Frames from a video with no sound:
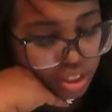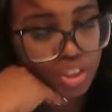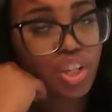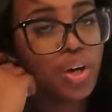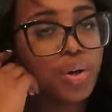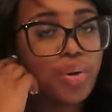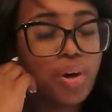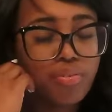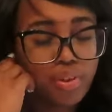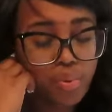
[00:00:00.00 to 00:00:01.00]
so
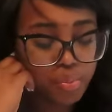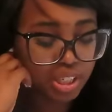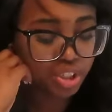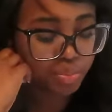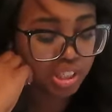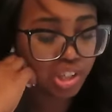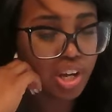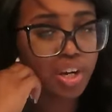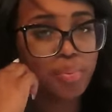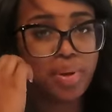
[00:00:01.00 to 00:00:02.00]
hopefully it won't be too much longer,